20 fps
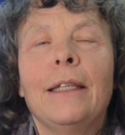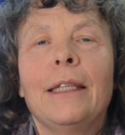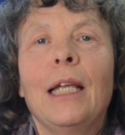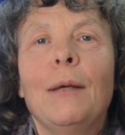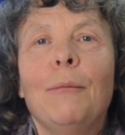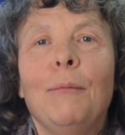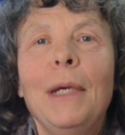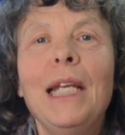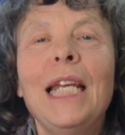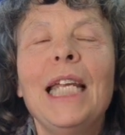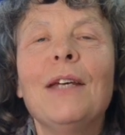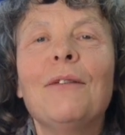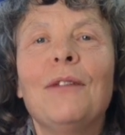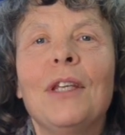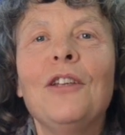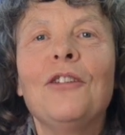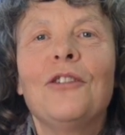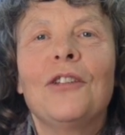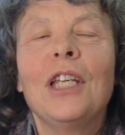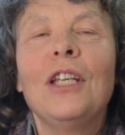that many of
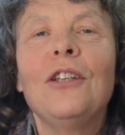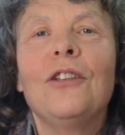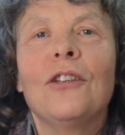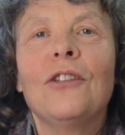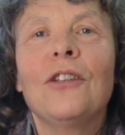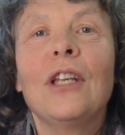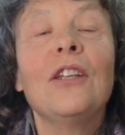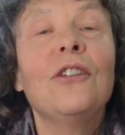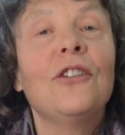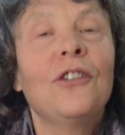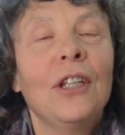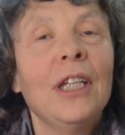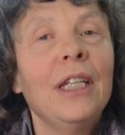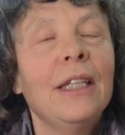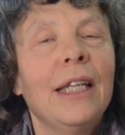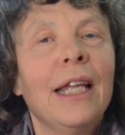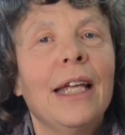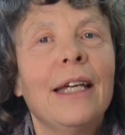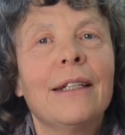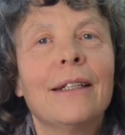these teachers had
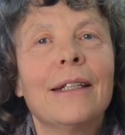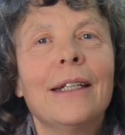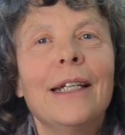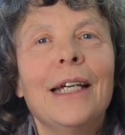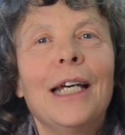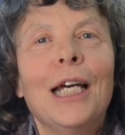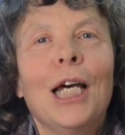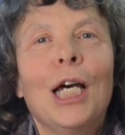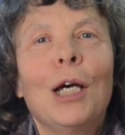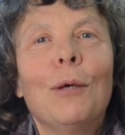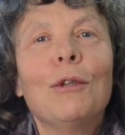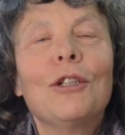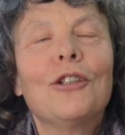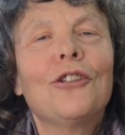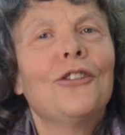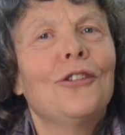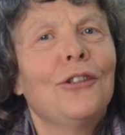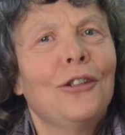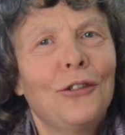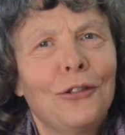seen that,
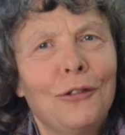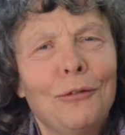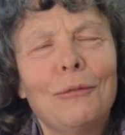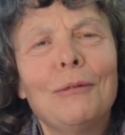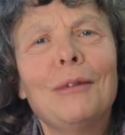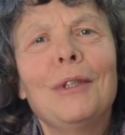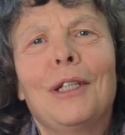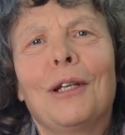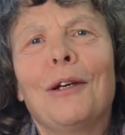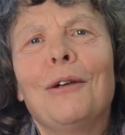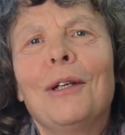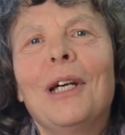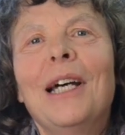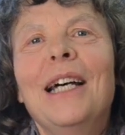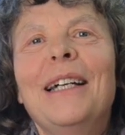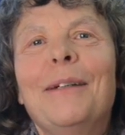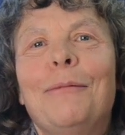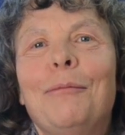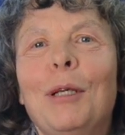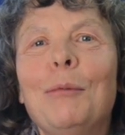which is, you know,
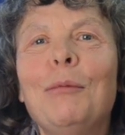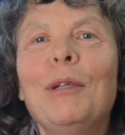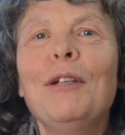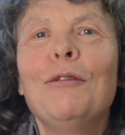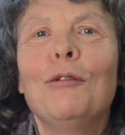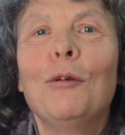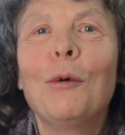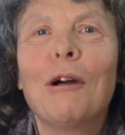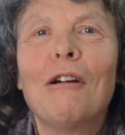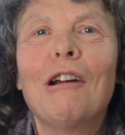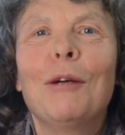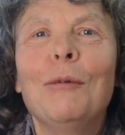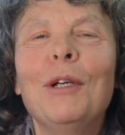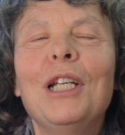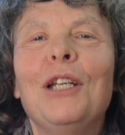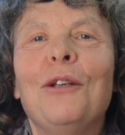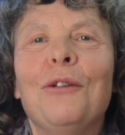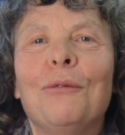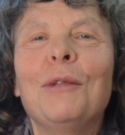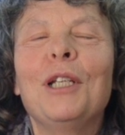a bit of a worry
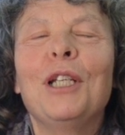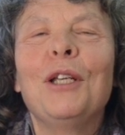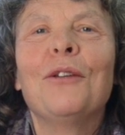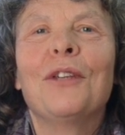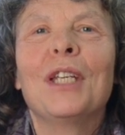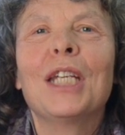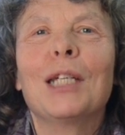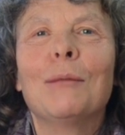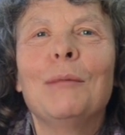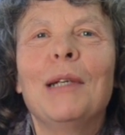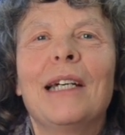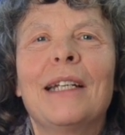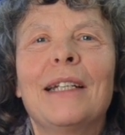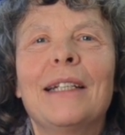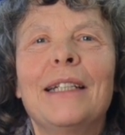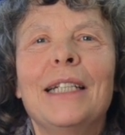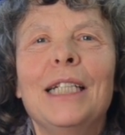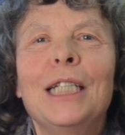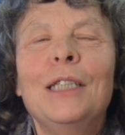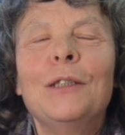when you think about
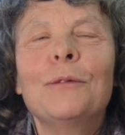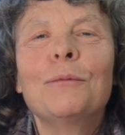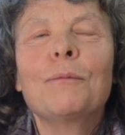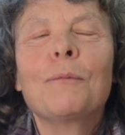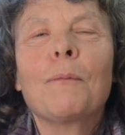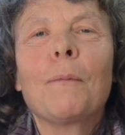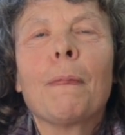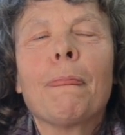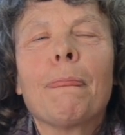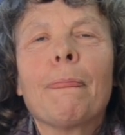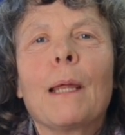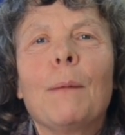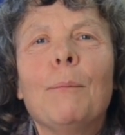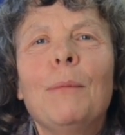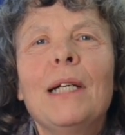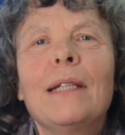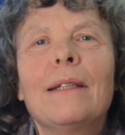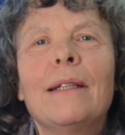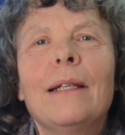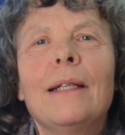it.
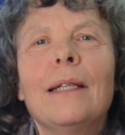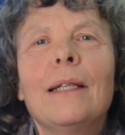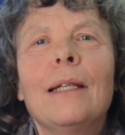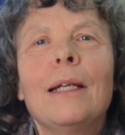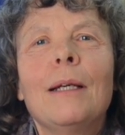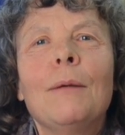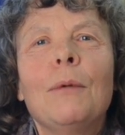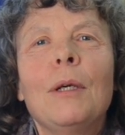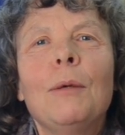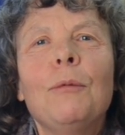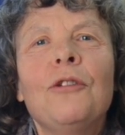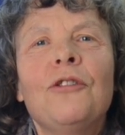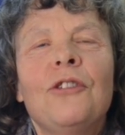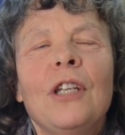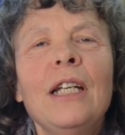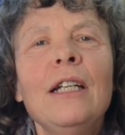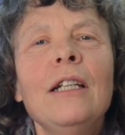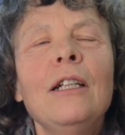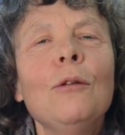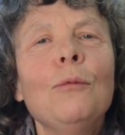But it was
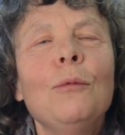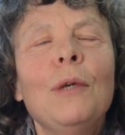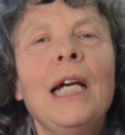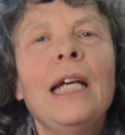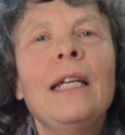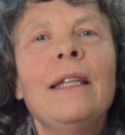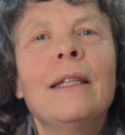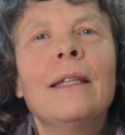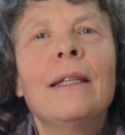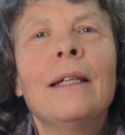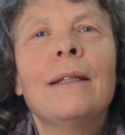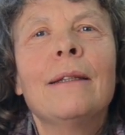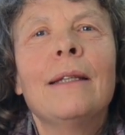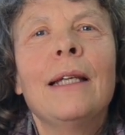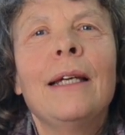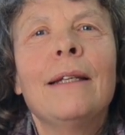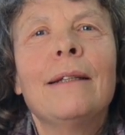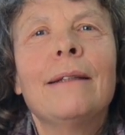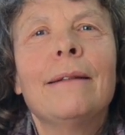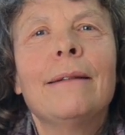done in a way
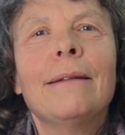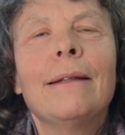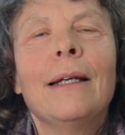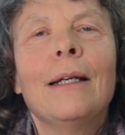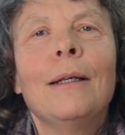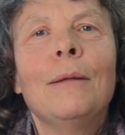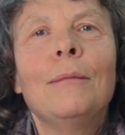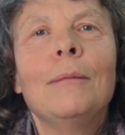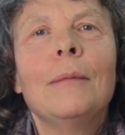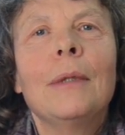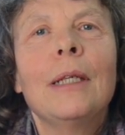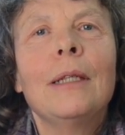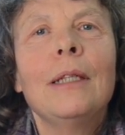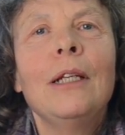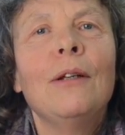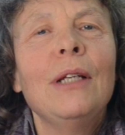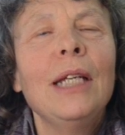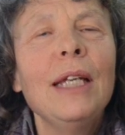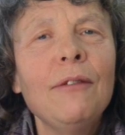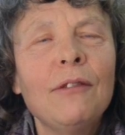that you
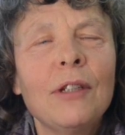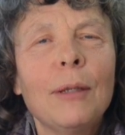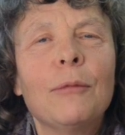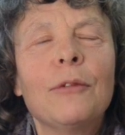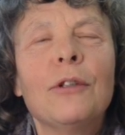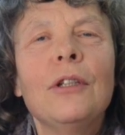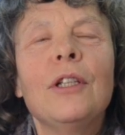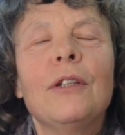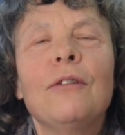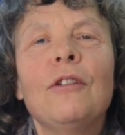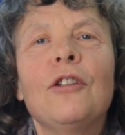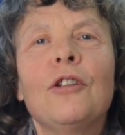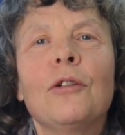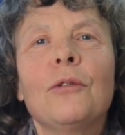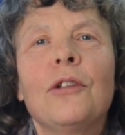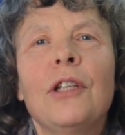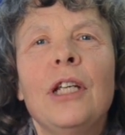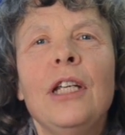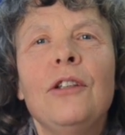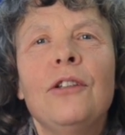know, left up to individual
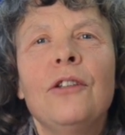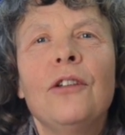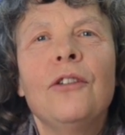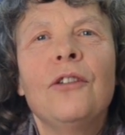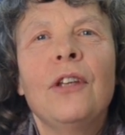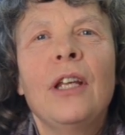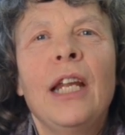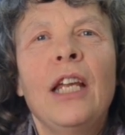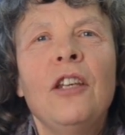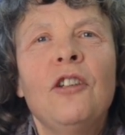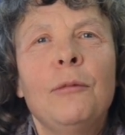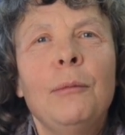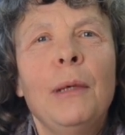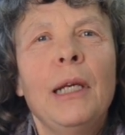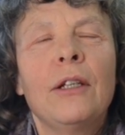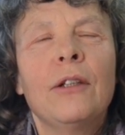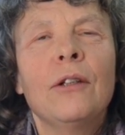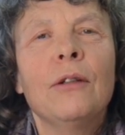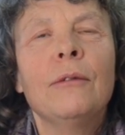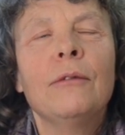teachers that
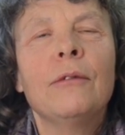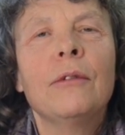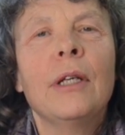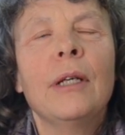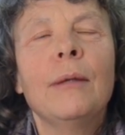aspect of